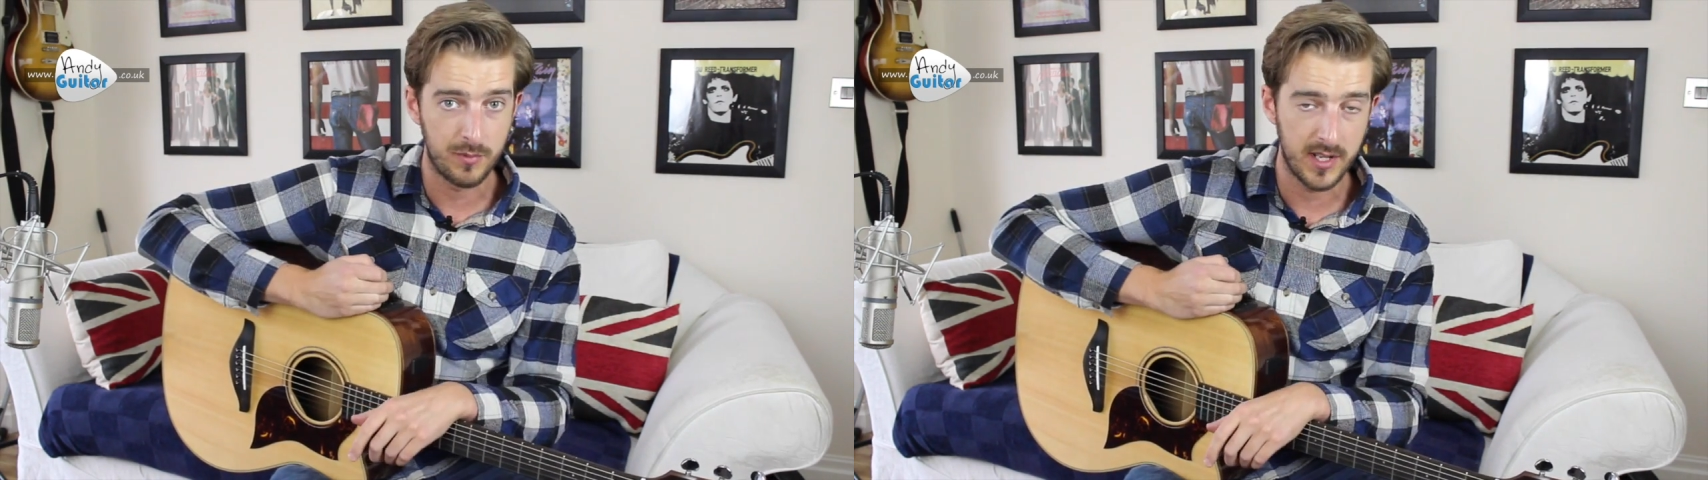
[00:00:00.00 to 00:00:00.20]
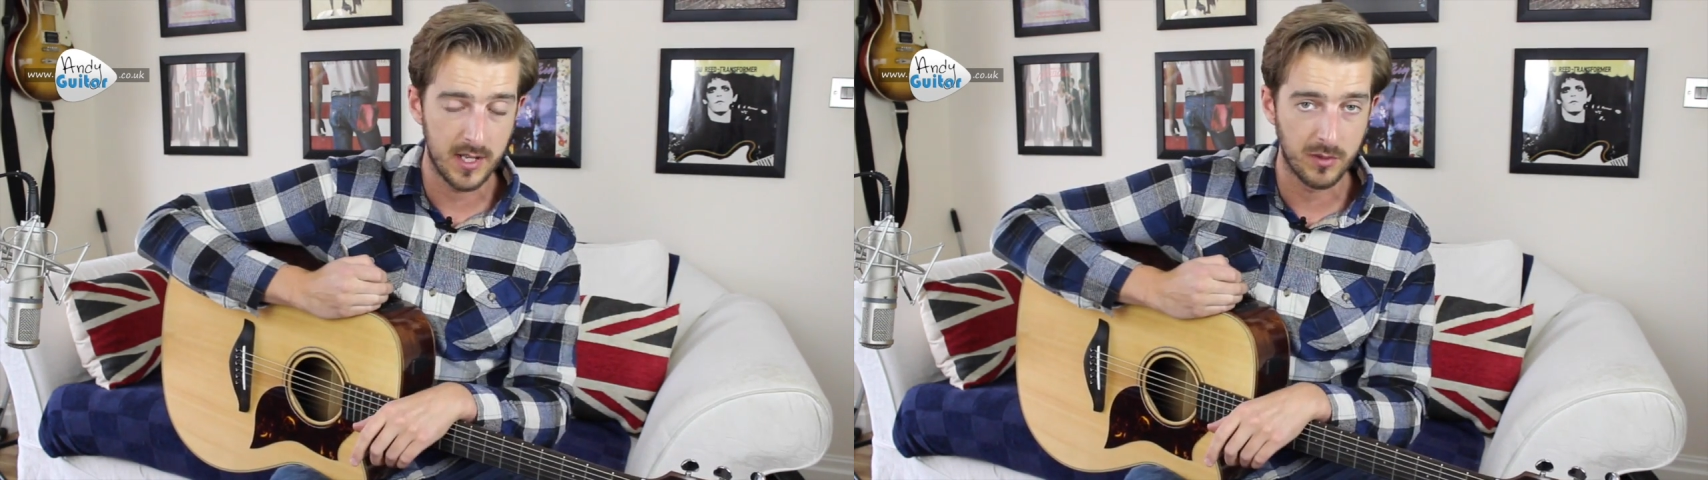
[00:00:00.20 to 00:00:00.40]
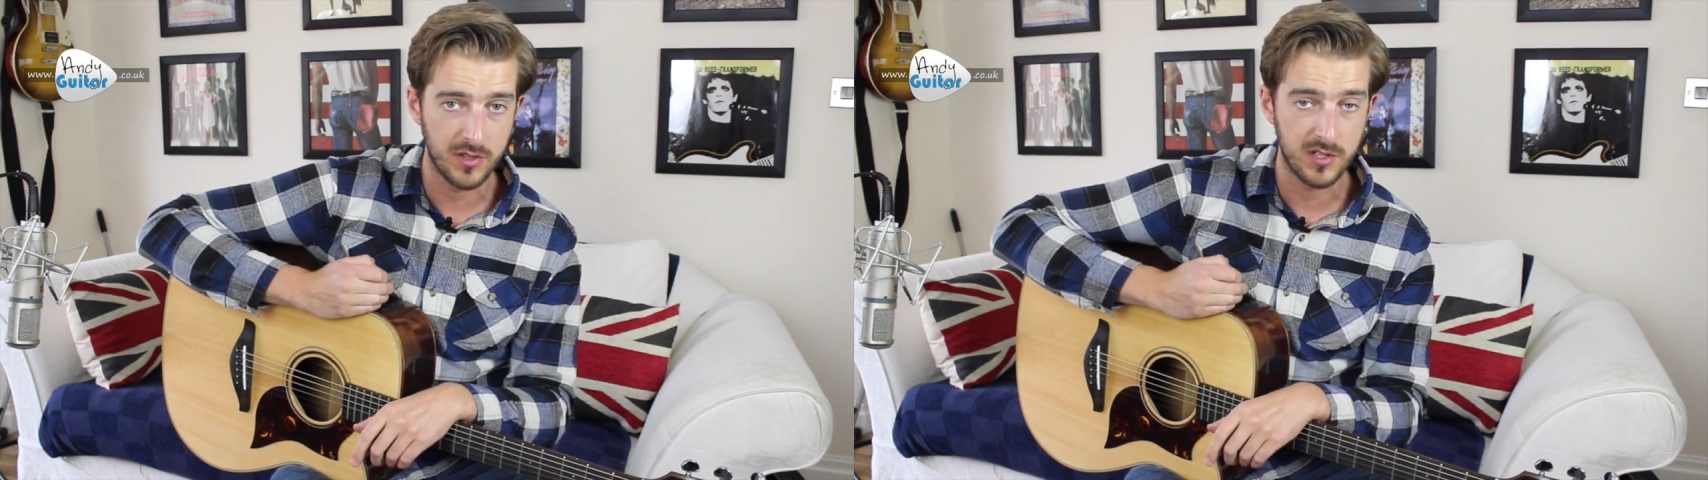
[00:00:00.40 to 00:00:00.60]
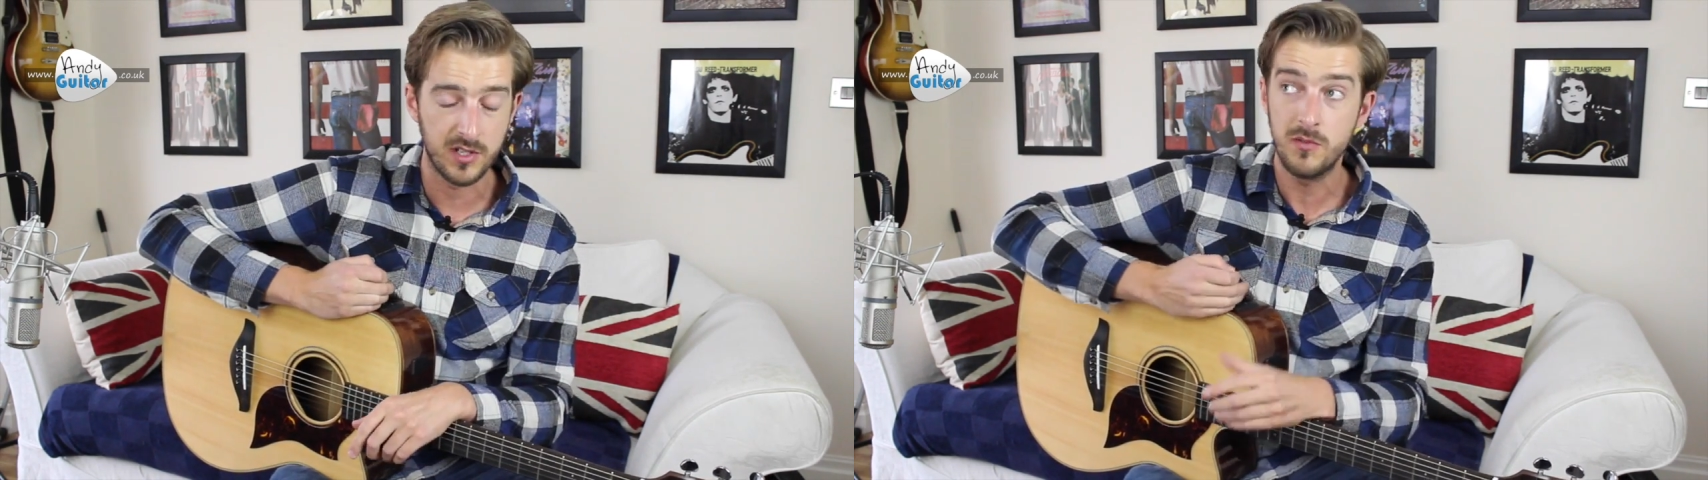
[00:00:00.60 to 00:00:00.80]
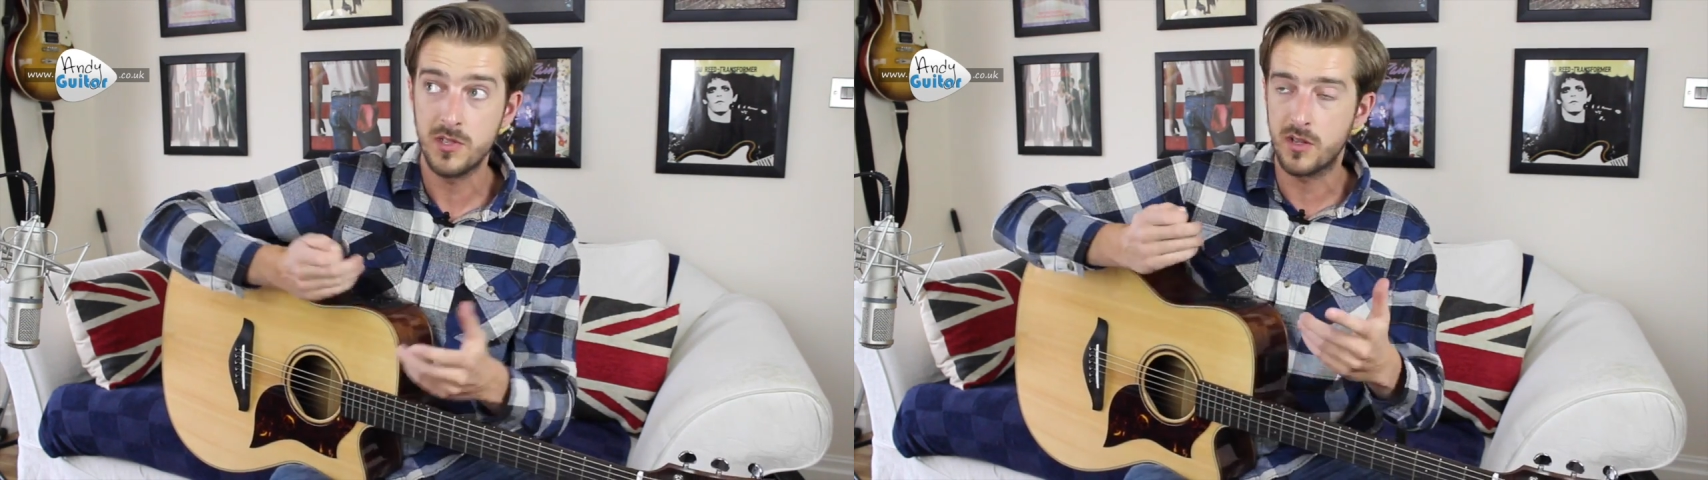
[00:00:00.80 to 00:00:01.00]
be able to
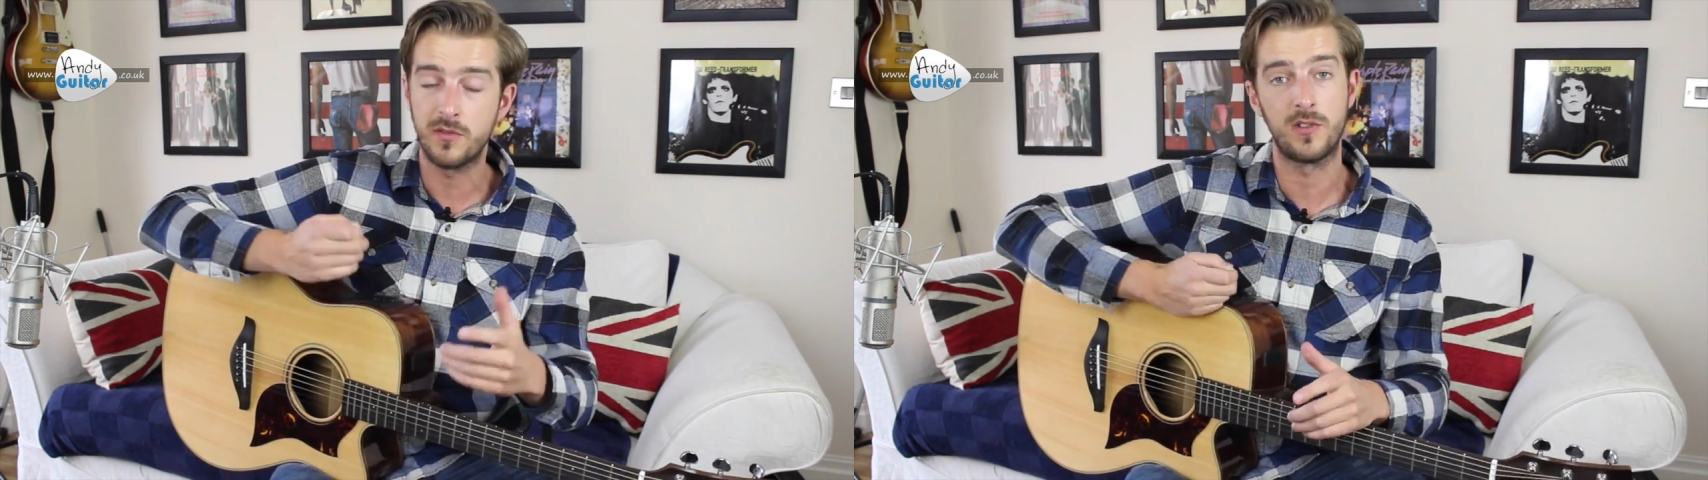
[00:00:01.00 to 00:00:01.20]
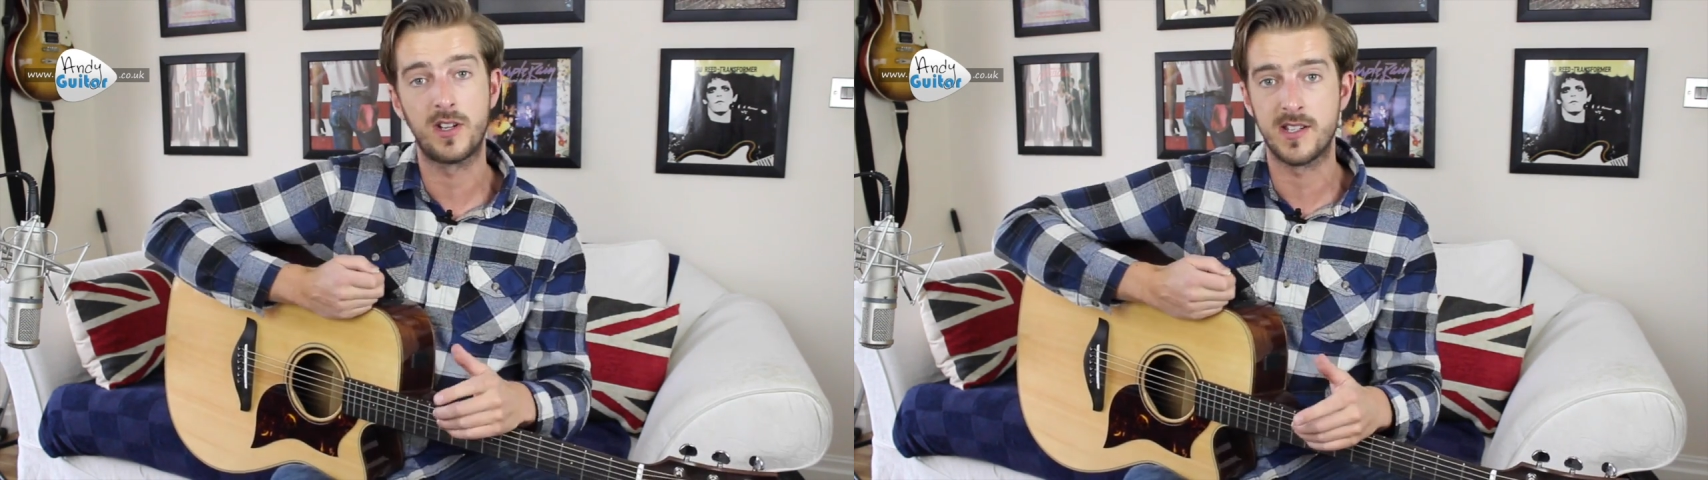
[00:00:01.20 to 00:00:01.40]
do. So, for